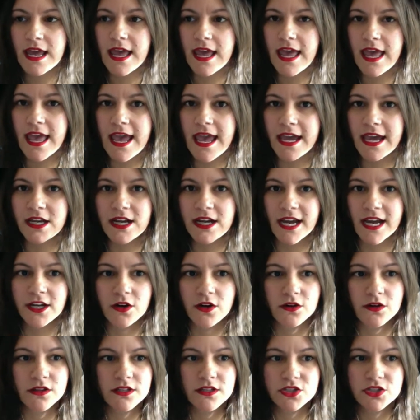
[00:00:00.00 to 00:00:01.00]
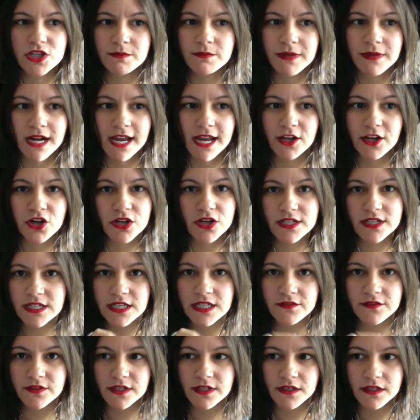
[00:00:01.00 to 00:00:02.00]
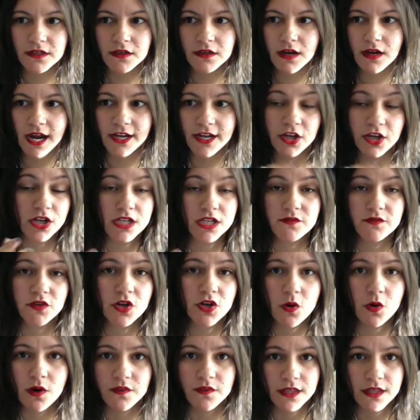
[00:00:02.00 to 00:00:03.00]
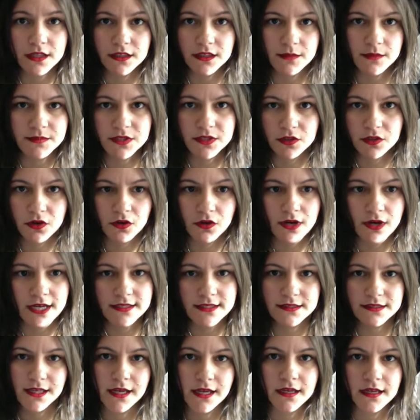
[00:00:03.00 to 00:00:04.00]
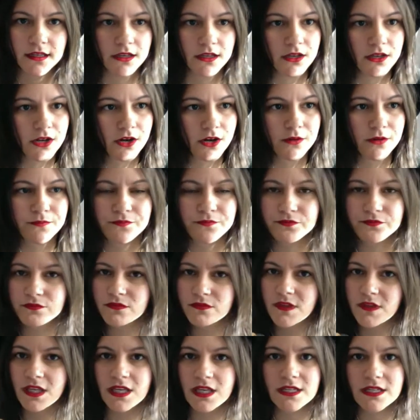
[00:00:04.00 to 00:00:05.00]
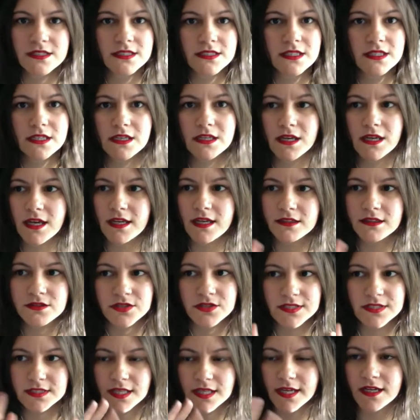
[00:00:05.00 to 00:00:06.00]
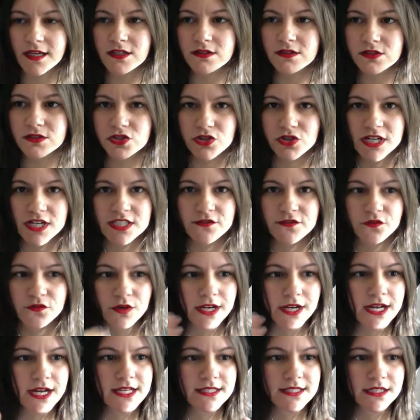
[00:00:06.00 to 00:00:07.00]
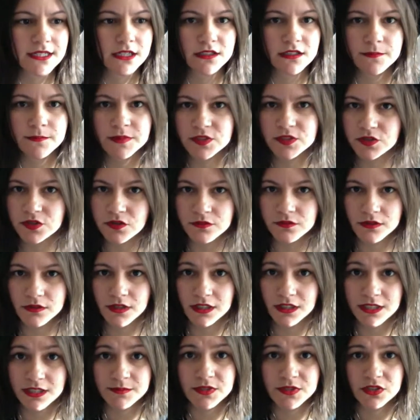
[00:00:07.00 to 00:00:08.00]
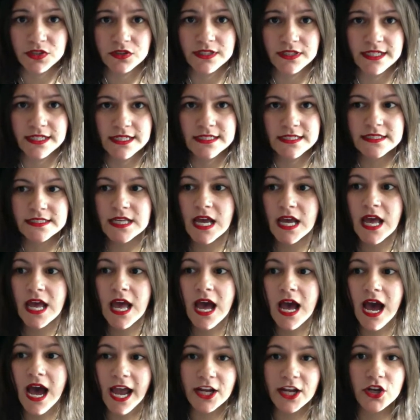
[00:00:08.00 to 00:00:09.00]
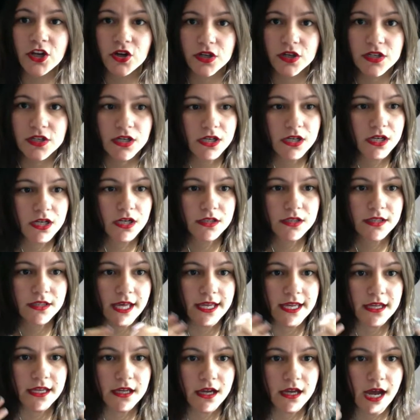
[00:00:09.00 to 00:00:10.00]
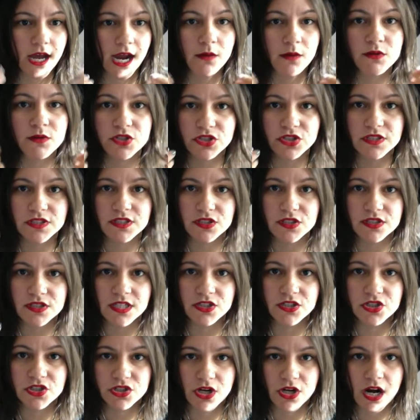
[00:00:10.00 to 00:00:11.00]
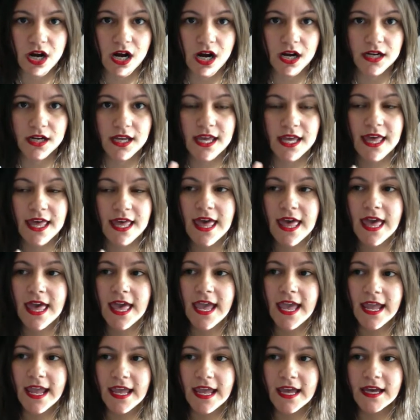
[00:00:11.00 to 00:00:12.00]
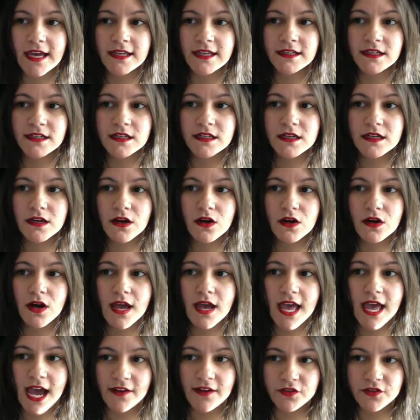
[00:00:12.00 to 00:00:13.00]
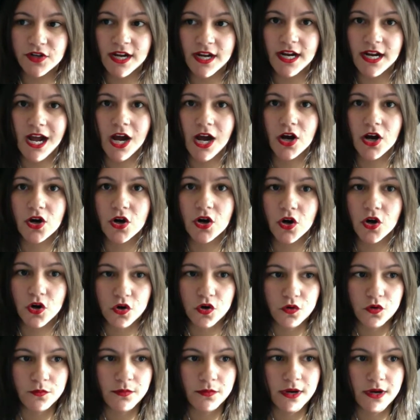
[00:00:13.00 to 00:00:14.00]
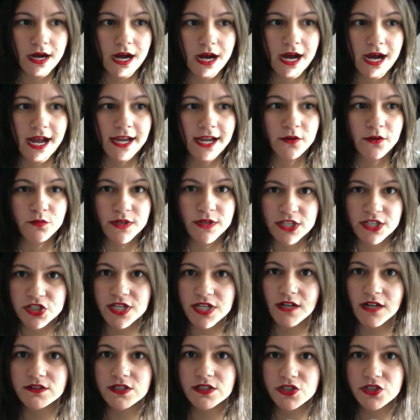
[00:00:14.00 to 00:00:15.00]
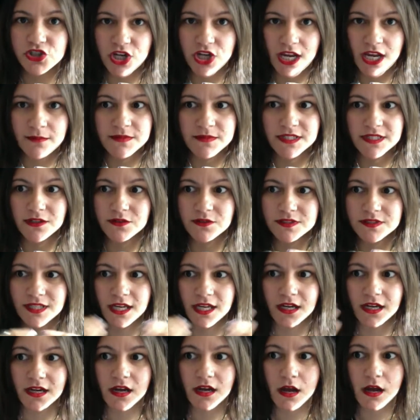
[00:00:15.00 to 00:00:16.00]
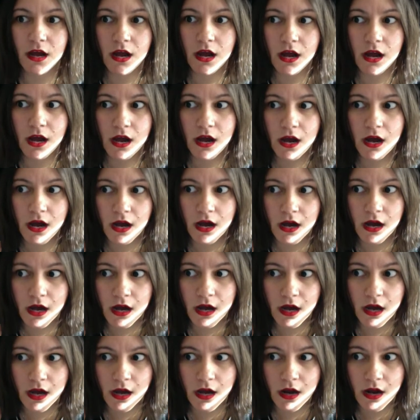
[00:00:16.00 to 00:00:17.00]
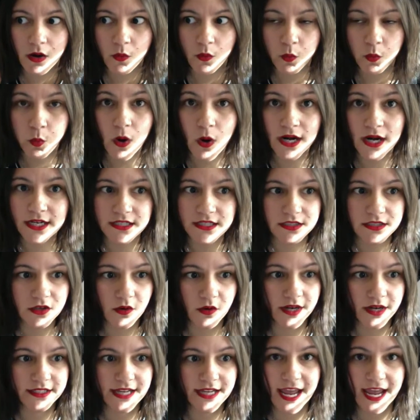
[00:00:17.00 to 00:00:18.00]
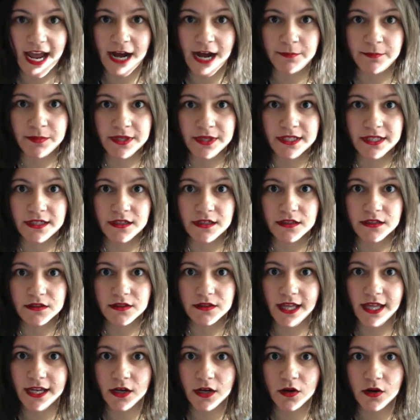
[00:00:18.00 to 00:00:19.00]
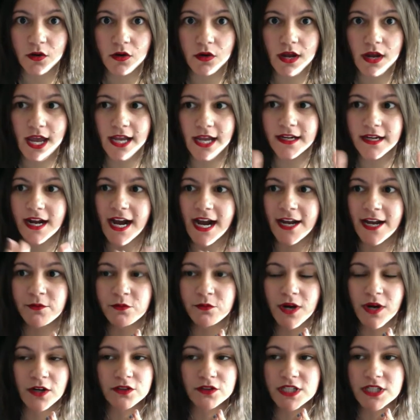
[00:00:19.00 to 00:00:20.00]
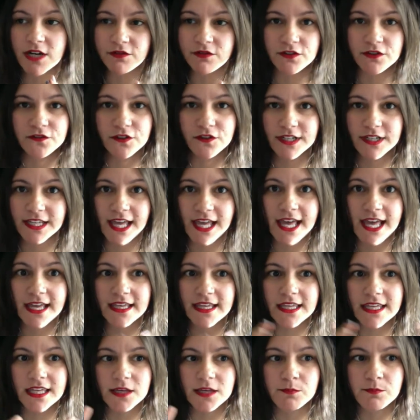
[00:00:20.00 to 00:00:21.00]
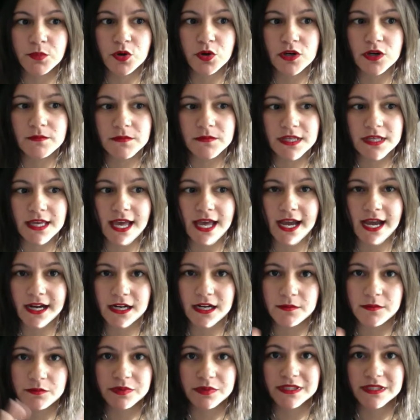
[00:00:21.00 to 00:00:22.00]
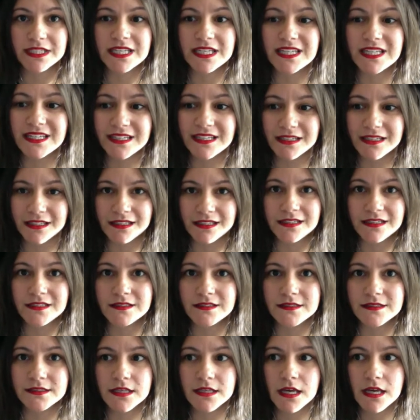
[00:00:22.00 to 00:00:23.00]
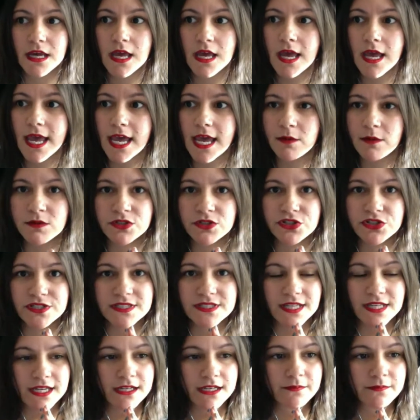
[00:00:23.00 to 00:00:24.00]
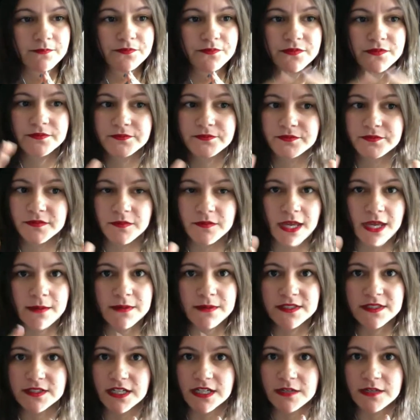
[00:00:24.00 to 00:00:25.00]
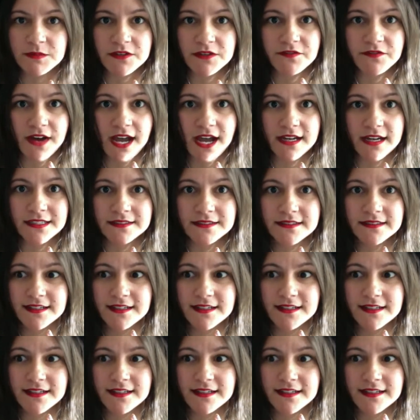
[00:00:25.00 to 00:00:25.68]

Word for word: And I go to the gym, and I couldn't even I couldn't even go on the elliptical as like you know easy and just like stress free as an elliptical elliptical is. I couldn't, like, I was just in such shock. And after I got home, I reached out to James and I was like, what is going to happen? Like, and I, I'll never forget, he put me at complete ease and was just like, babe, it's going to be fine.